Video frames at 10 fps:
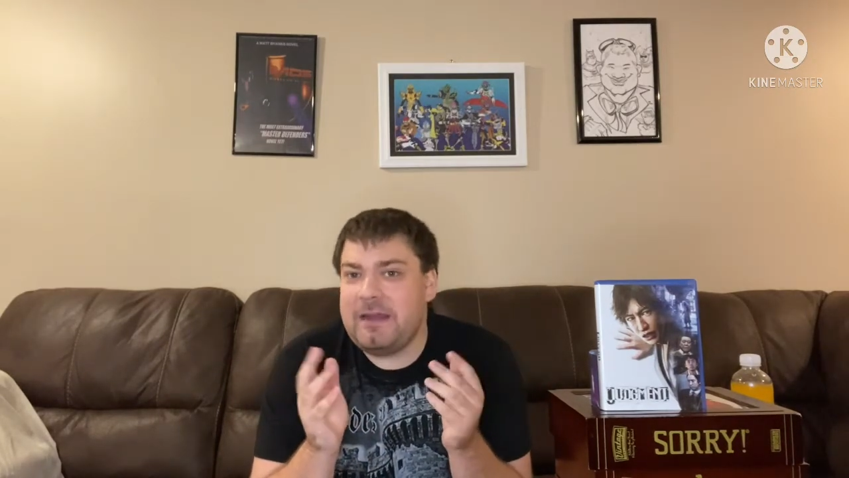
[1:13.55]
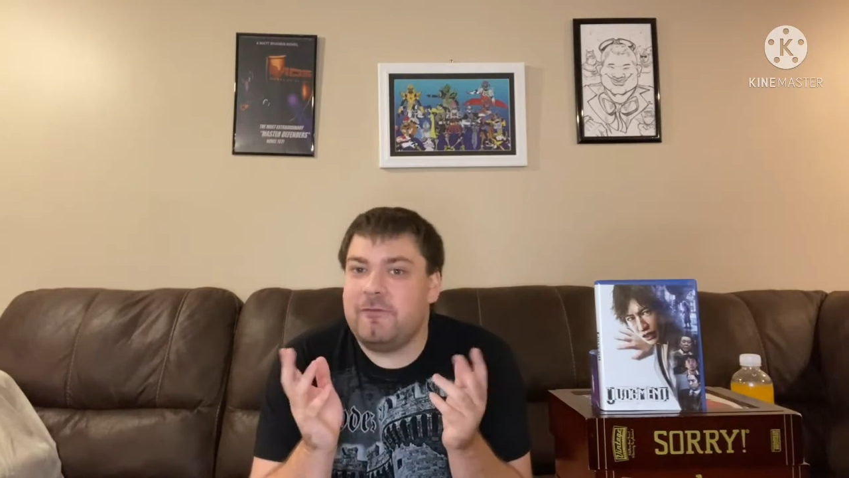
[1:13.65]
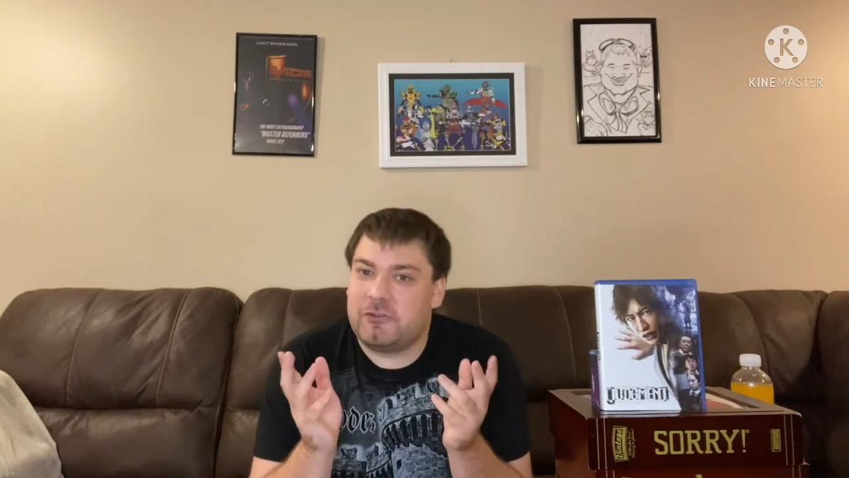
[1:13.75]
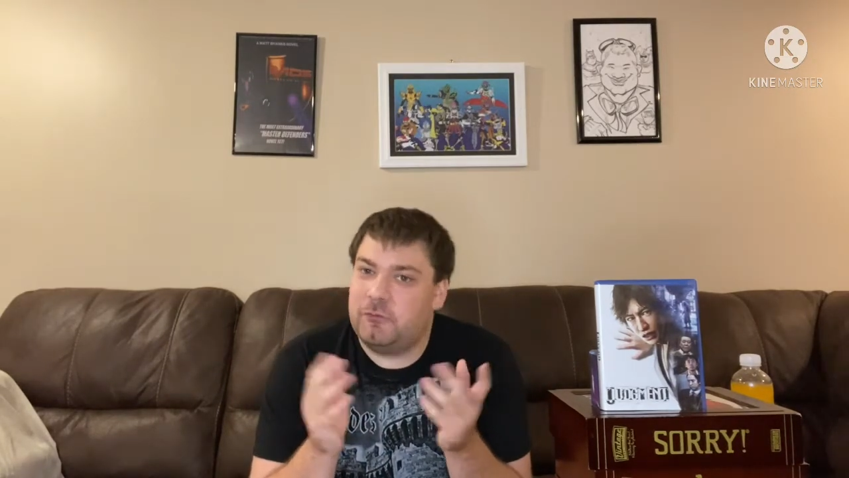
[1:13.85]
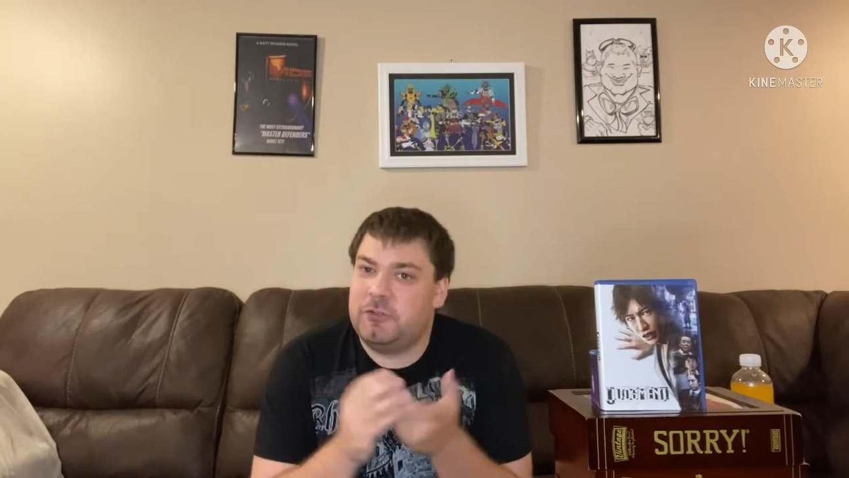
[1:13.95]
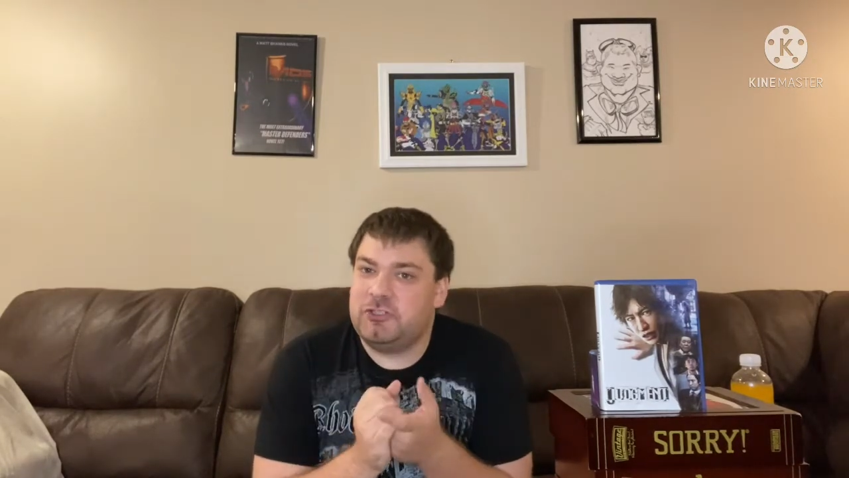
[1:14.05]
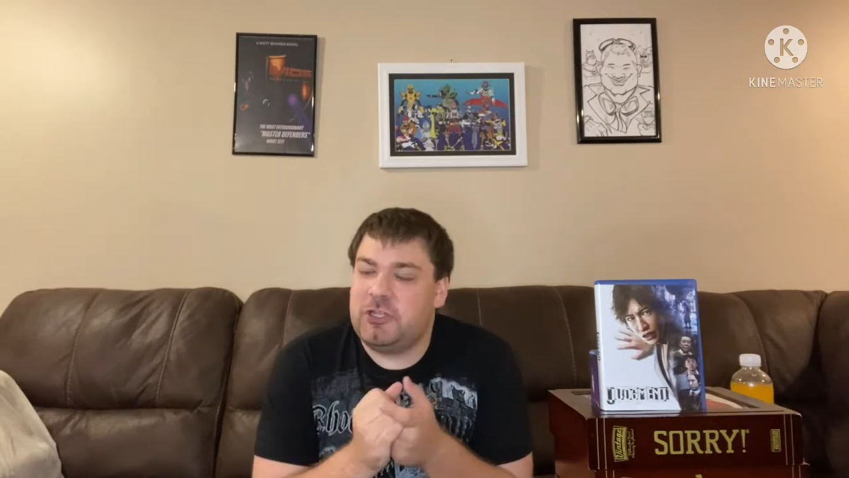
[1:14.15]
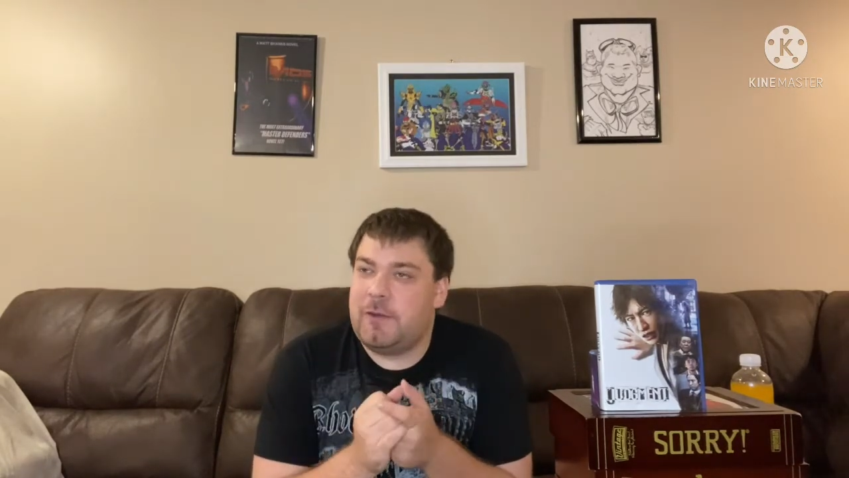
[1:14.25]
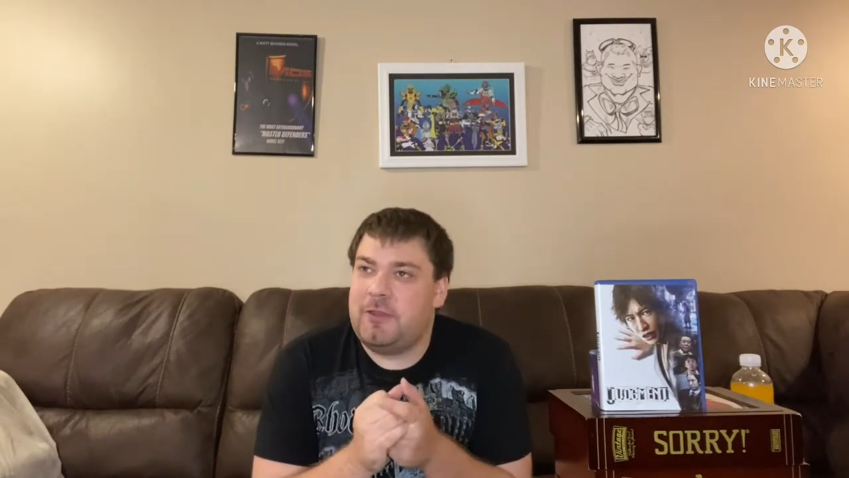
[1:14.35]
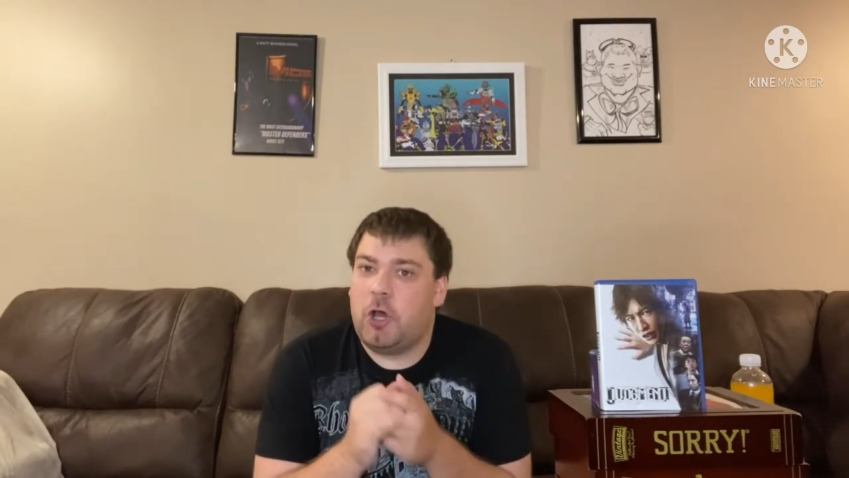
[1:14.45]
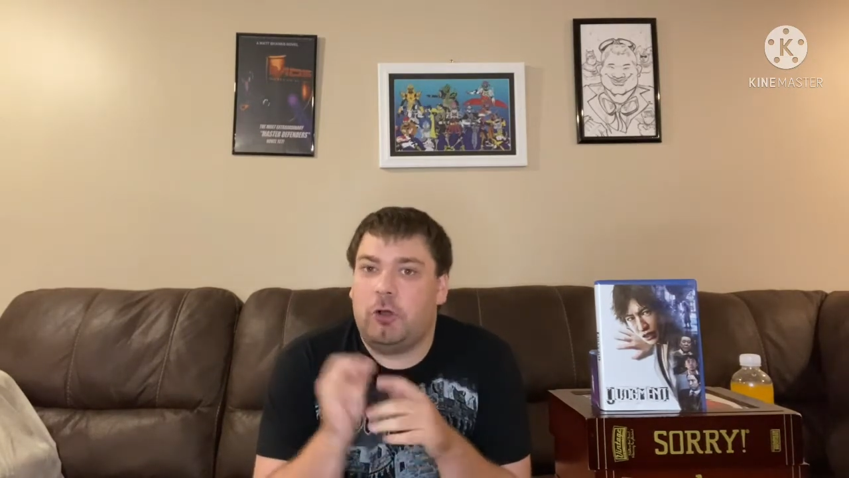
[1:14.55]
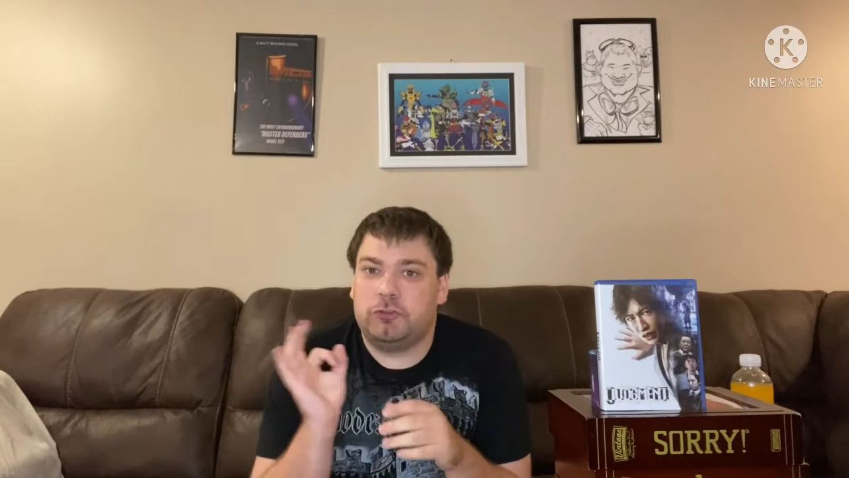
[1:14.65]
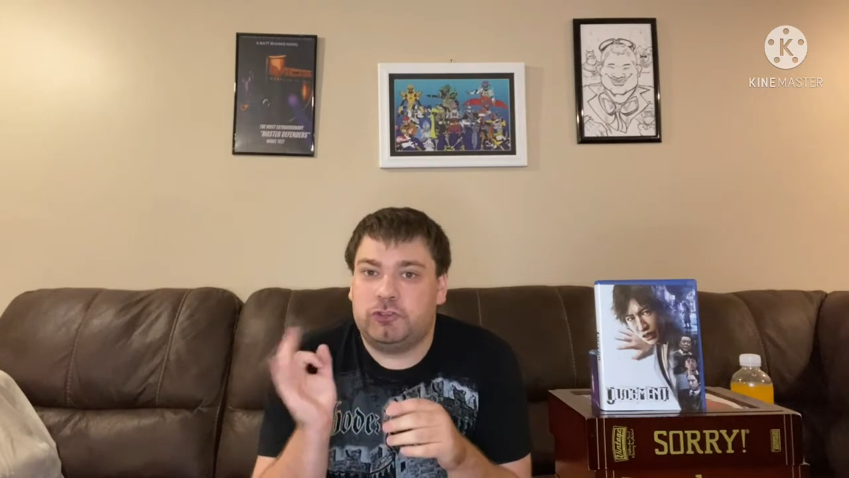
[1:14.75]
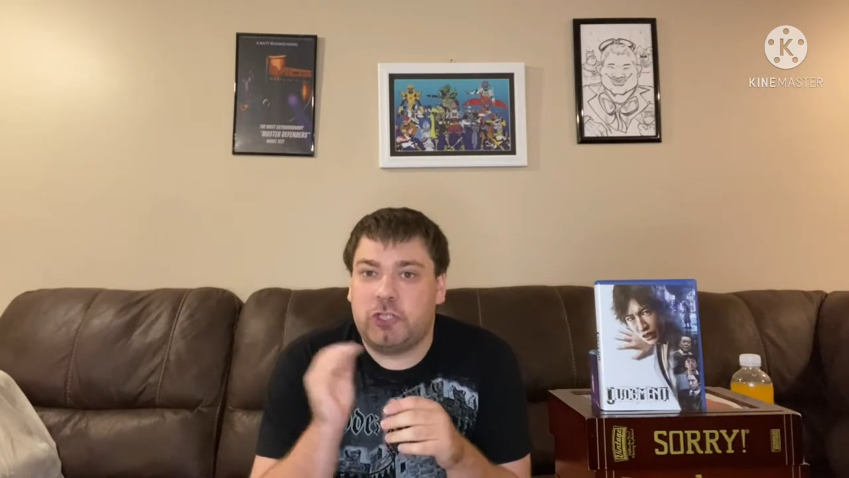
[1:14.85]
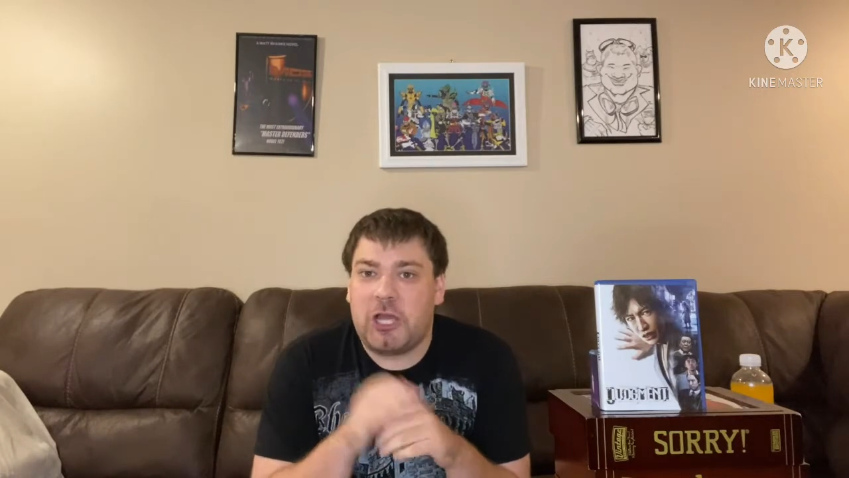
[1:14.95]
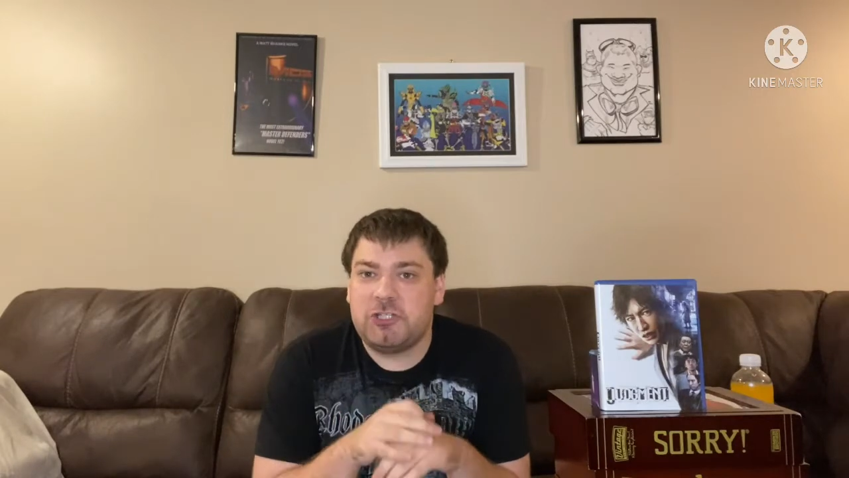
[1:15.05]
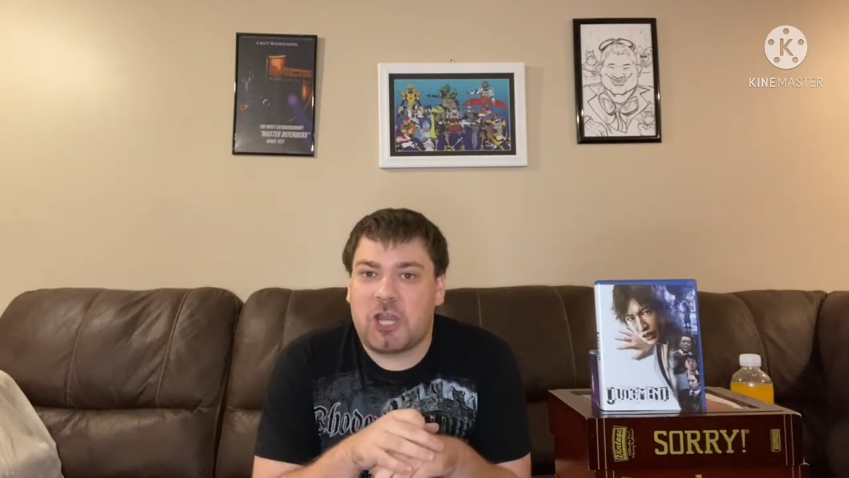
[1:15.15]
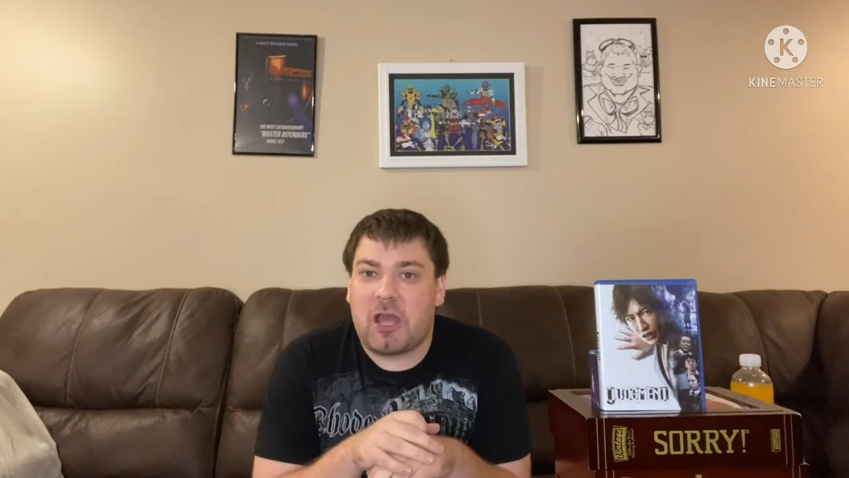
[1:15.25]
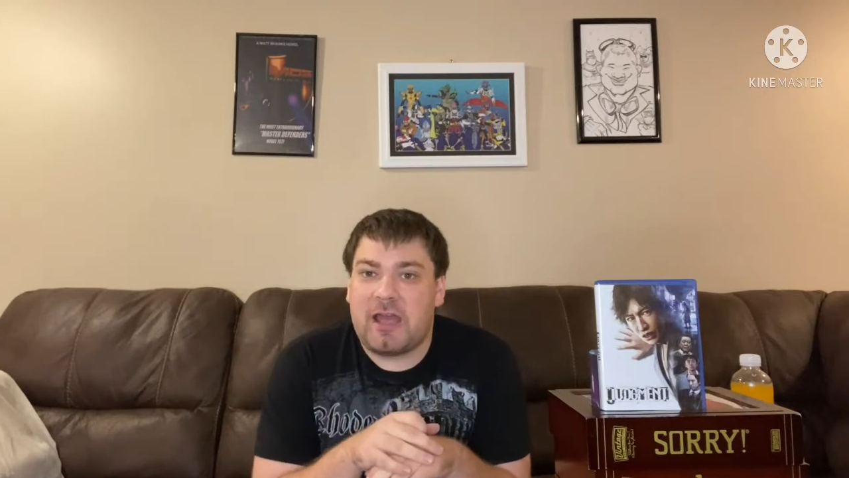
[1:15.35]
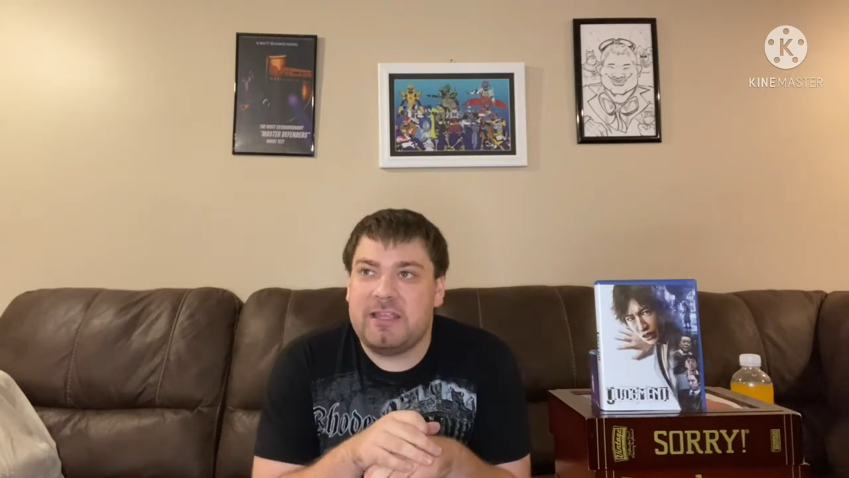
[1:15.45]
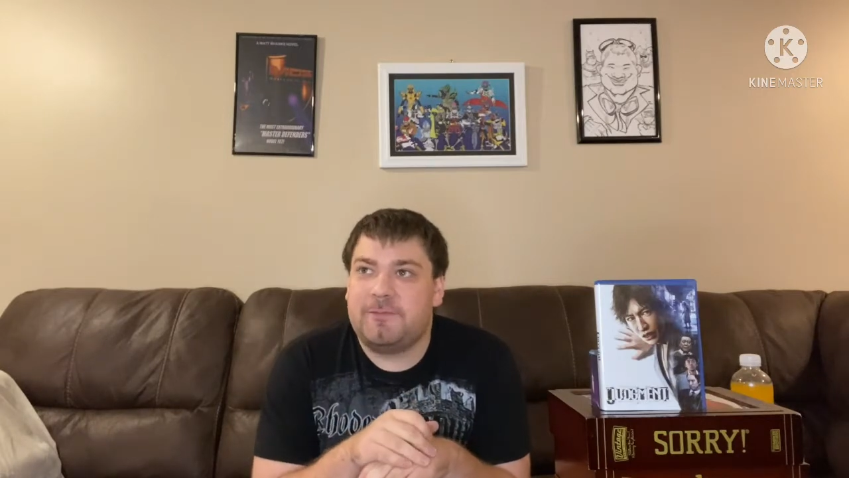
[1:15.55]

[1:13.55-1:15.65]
it was originally going to be called Judge Eyes,